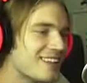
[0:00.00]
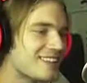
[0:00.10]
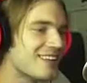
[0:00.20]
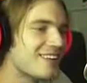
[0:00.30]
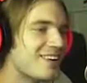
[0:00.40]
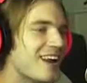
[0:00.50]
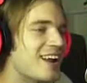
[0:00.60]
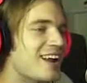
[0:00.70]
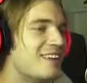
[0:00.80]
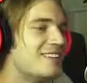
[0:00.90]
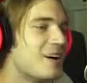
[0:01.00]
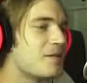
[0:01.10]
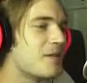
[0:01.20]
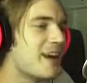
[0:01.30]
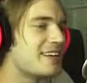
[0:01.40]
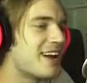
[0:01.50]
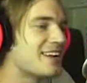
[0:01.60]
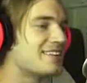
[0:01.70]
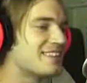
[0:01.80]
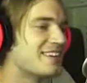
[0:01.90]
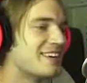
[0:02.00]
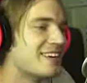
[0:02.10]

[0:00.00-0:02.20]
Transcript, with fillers: what is he doing? Don't break dance!